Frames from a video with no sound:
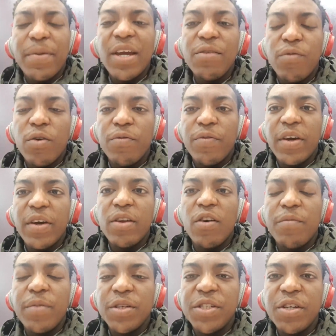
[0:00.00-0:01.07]
painful event
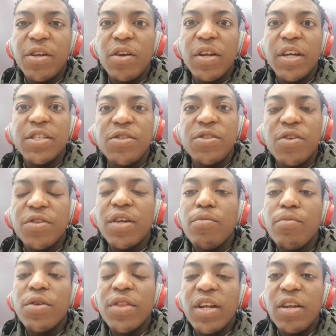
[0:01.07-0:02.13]
of being cheated on is nothing
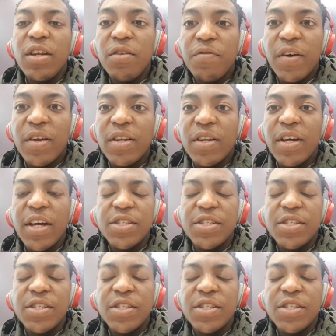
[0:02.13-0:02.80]
more than an event,